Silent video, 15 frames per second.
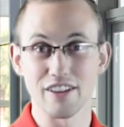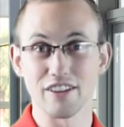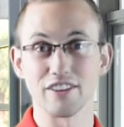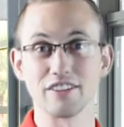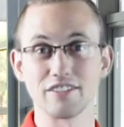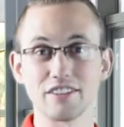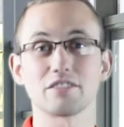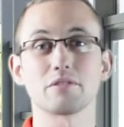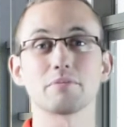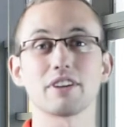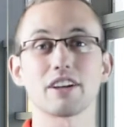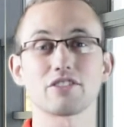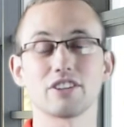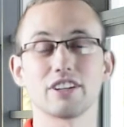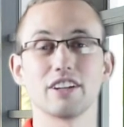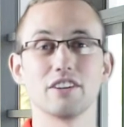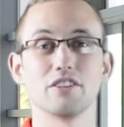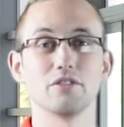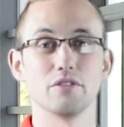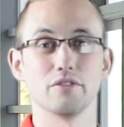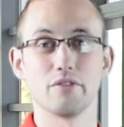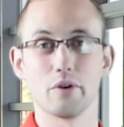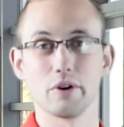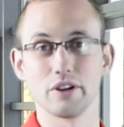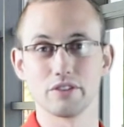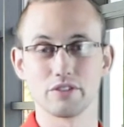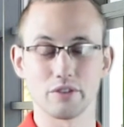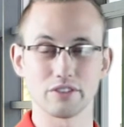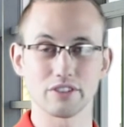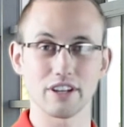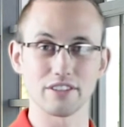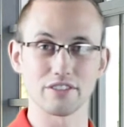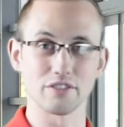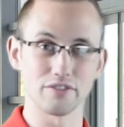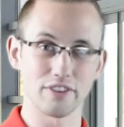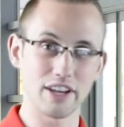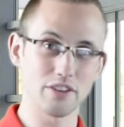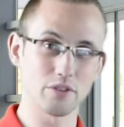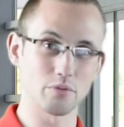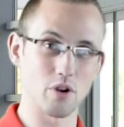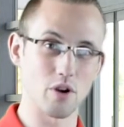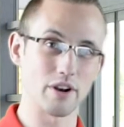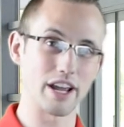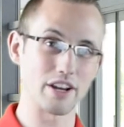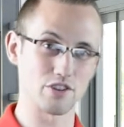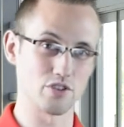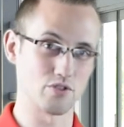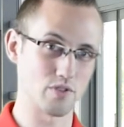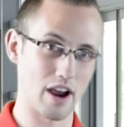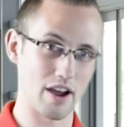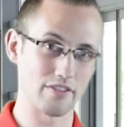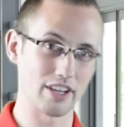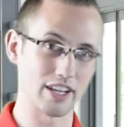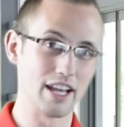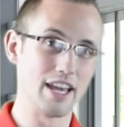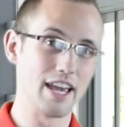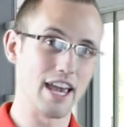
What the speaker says: the system's actually going to do it for you. So it's going to survey the road as you're driving.